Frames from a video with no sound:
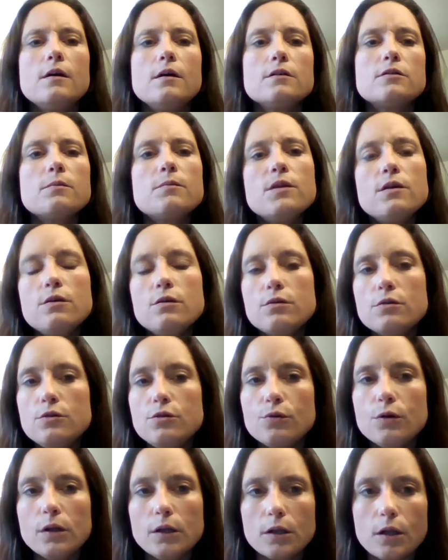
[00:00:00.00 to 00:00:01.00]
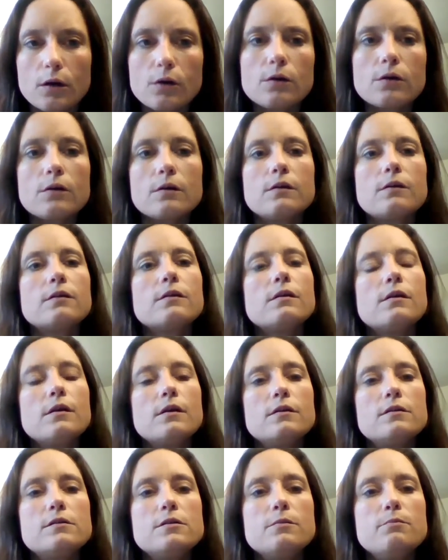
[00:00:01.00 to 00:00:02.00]
Something you could do to learn,
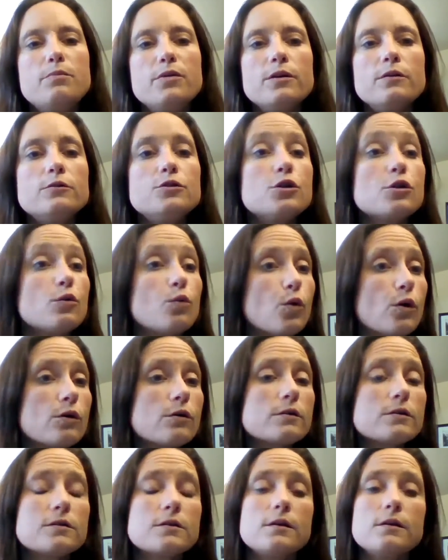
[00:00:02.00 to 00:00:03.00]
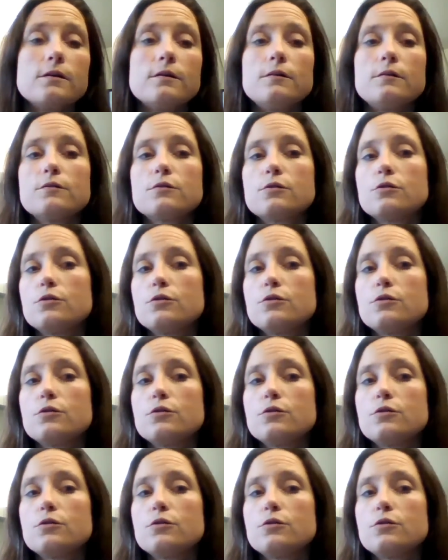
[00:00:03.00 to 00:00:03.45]
to build your work skills,